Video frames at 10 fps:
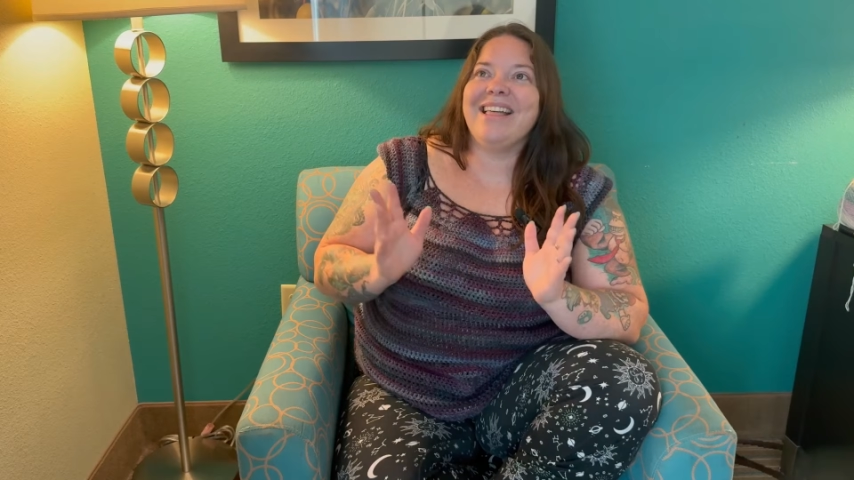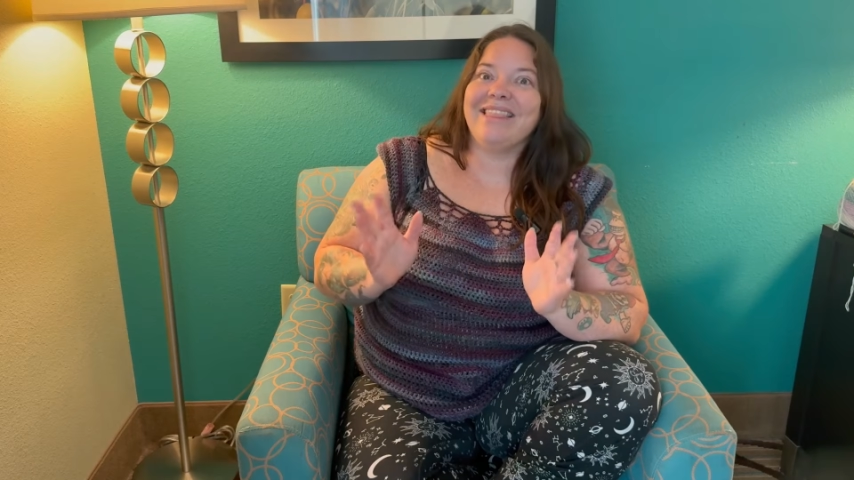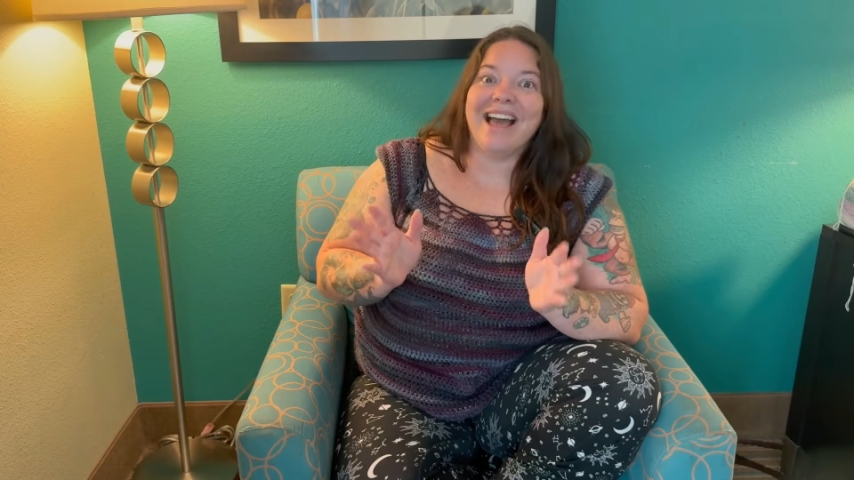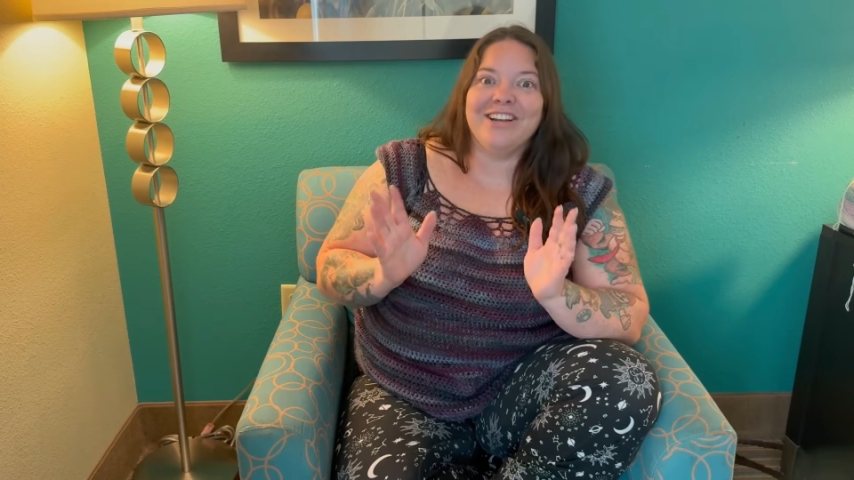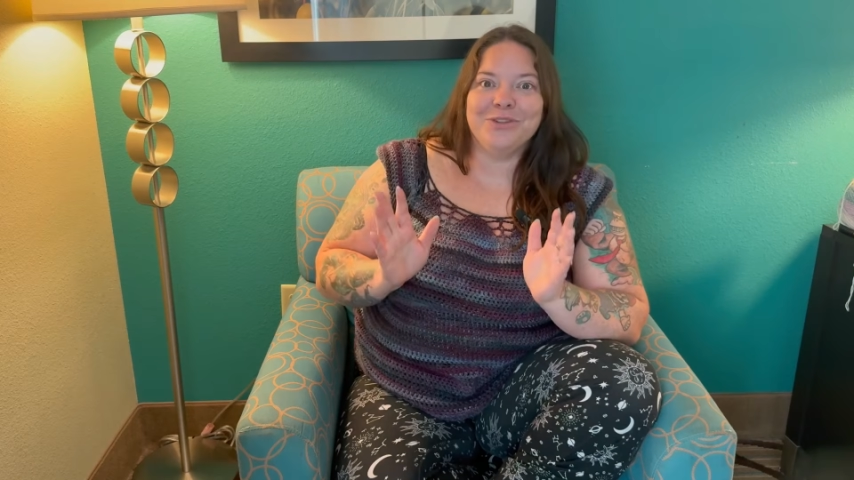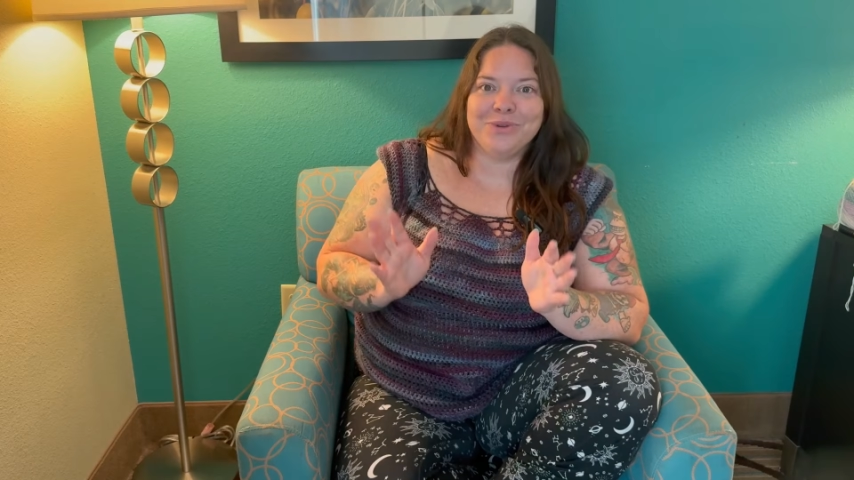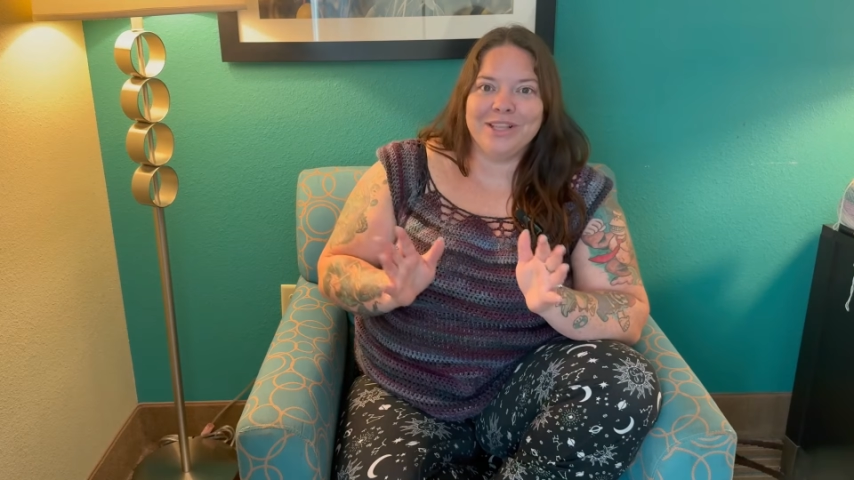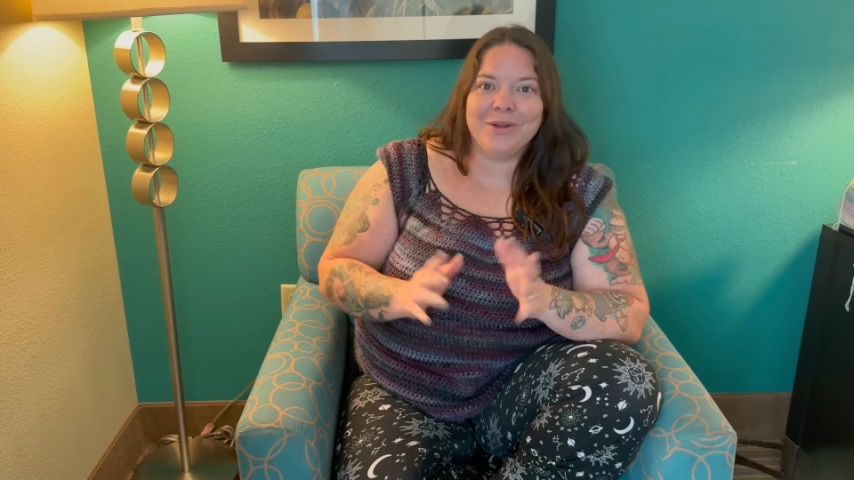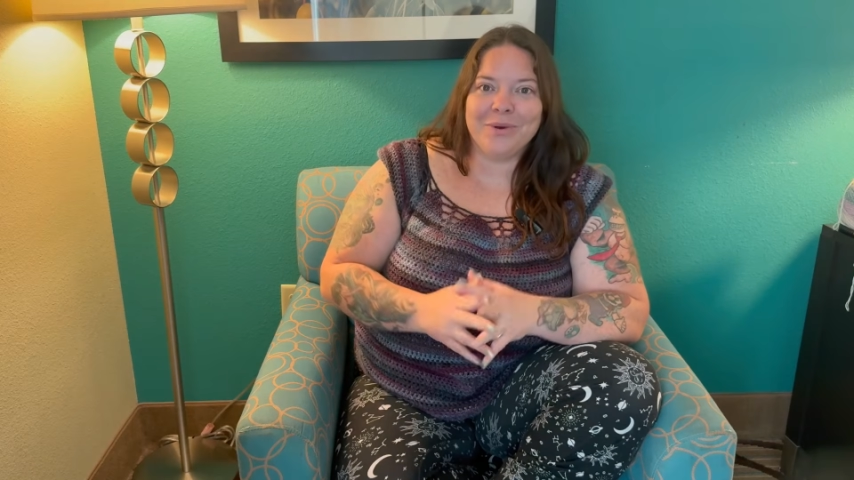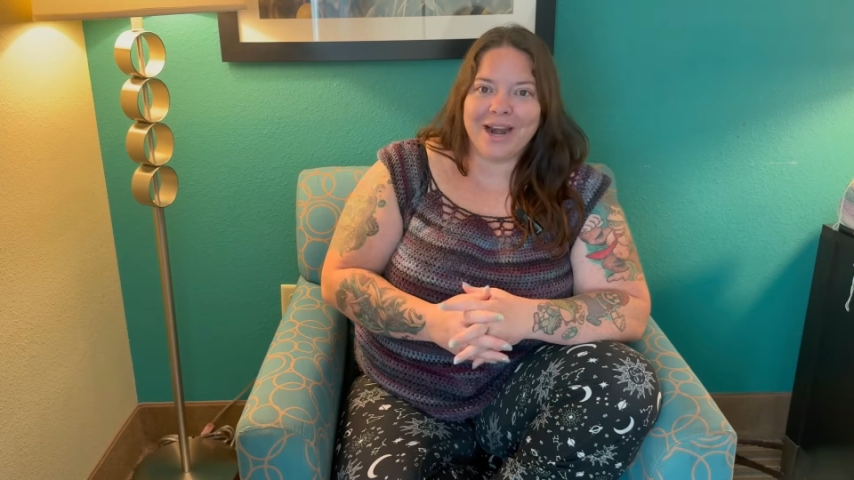that is
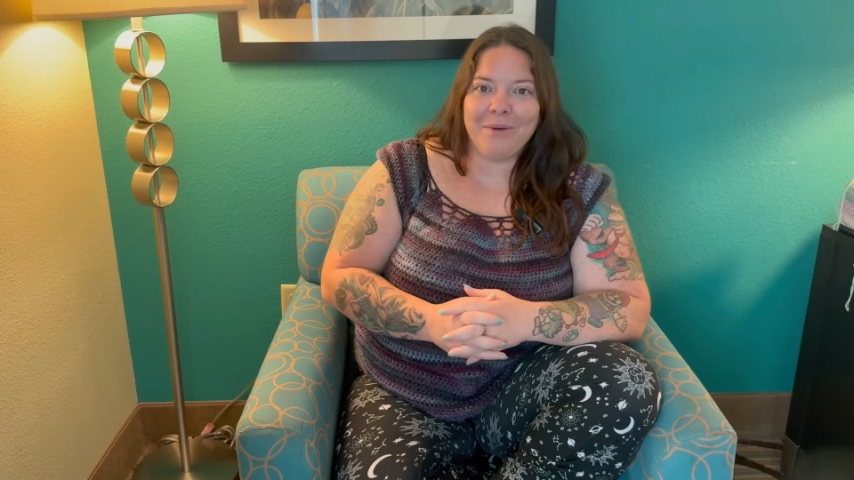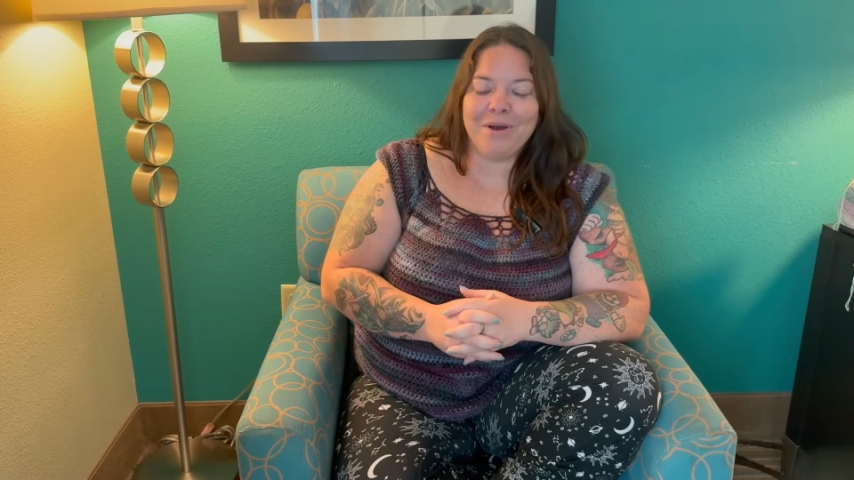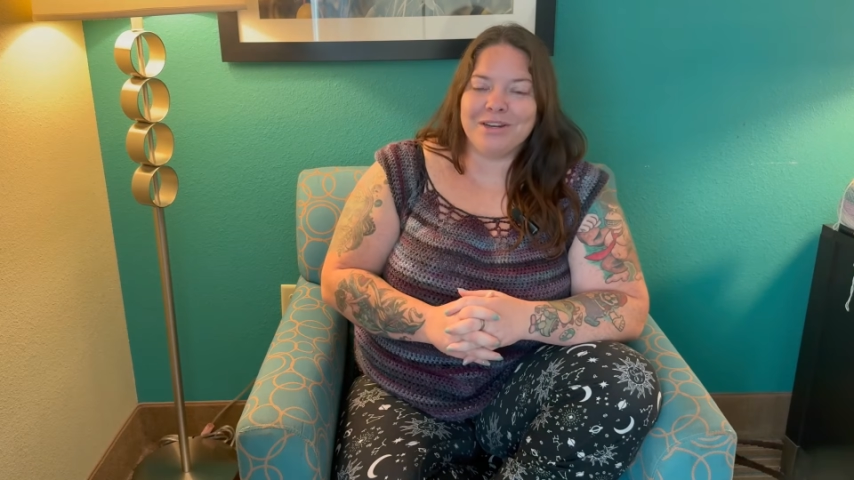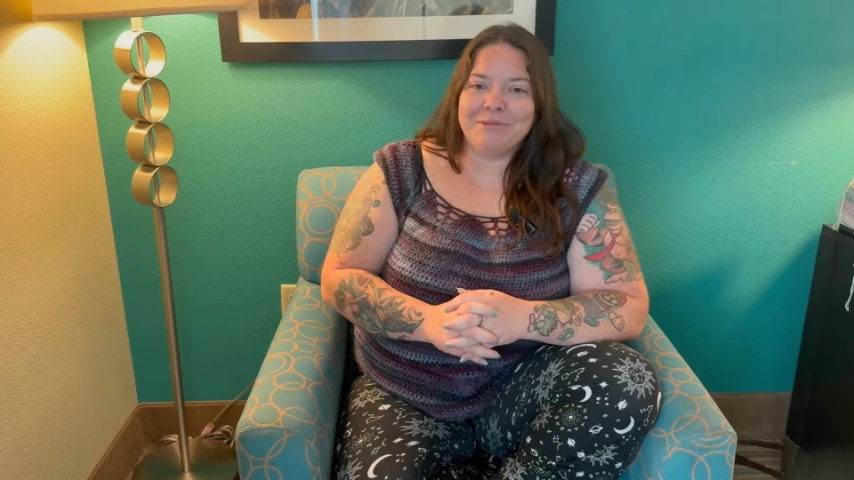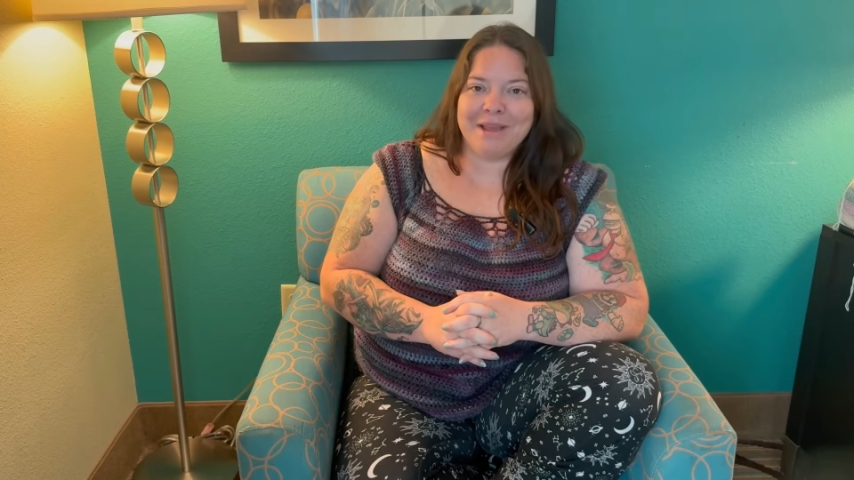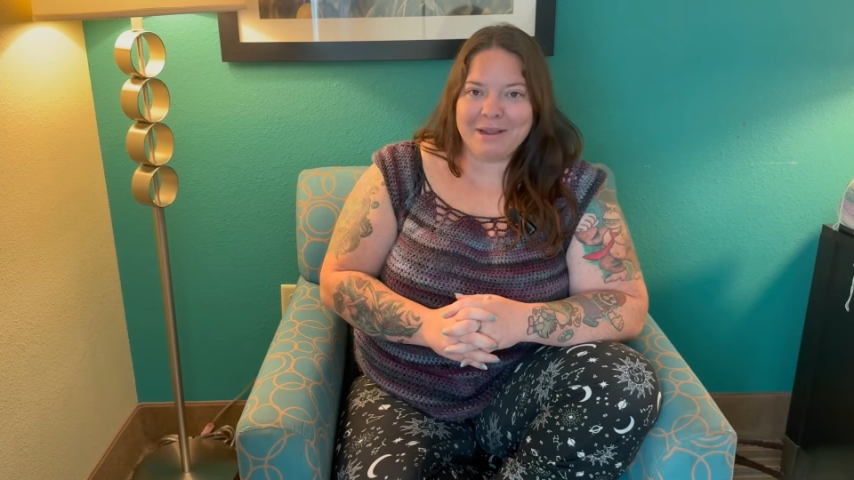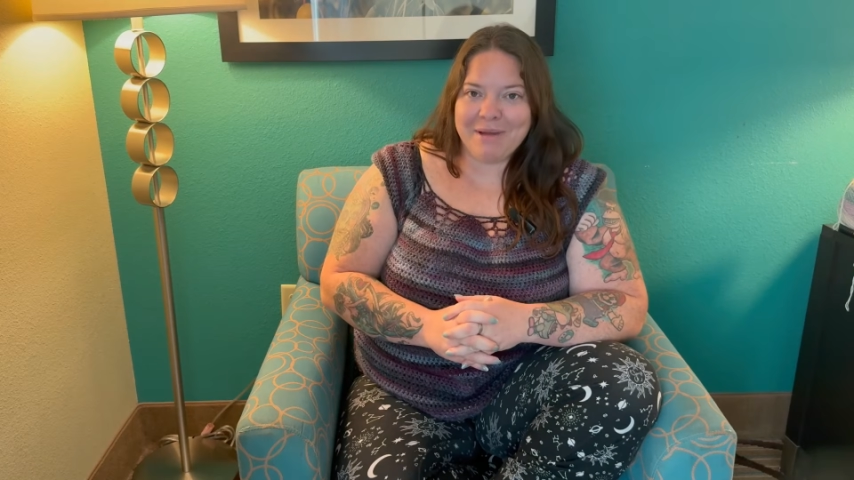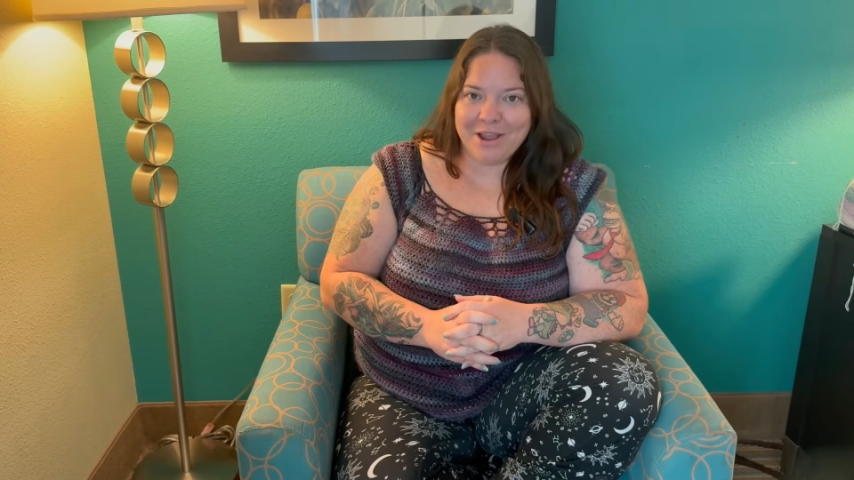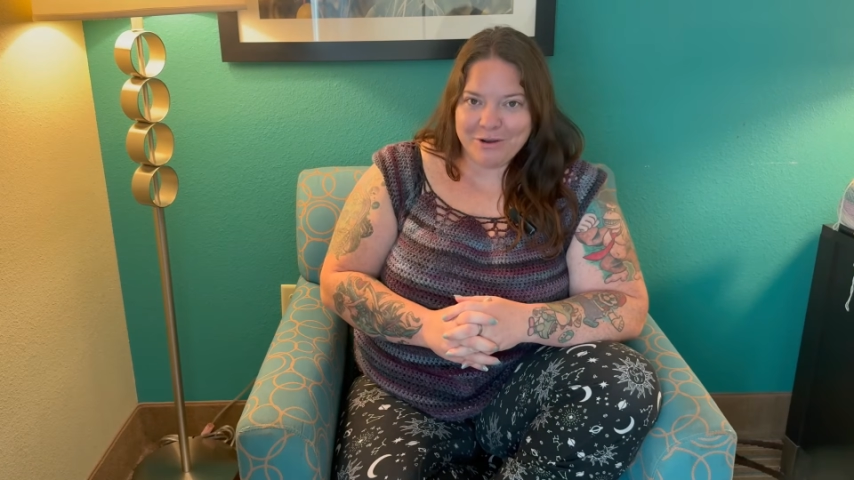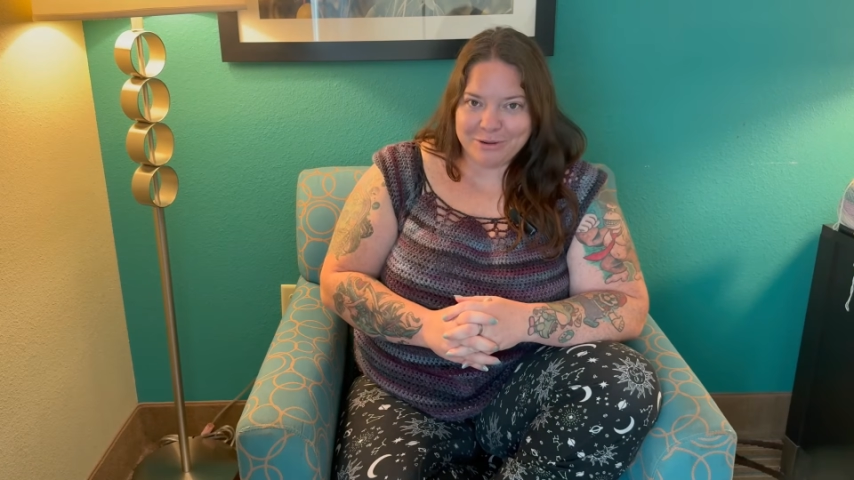really what I want to make
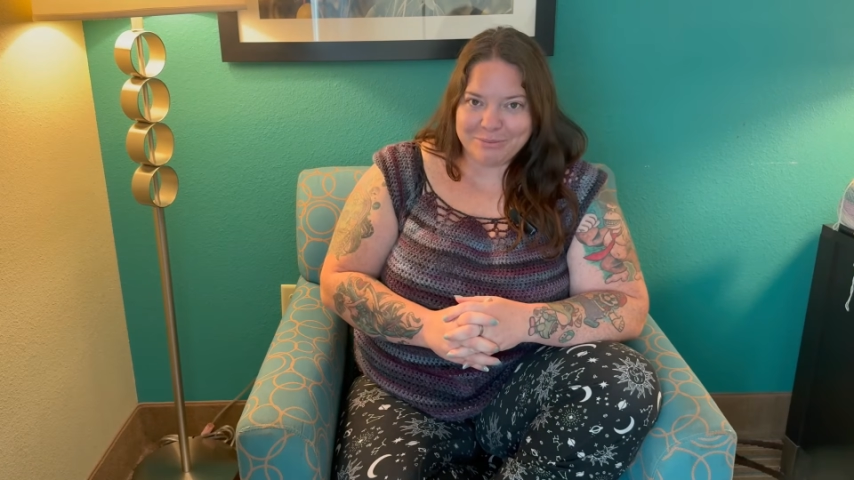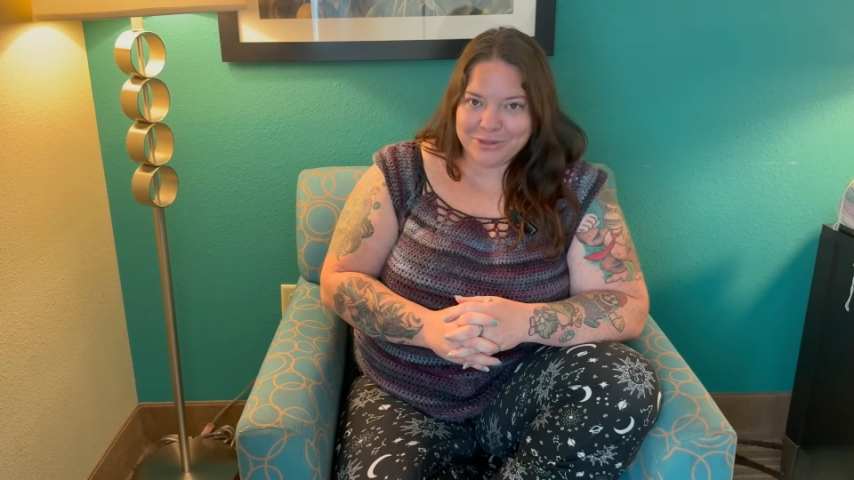my home.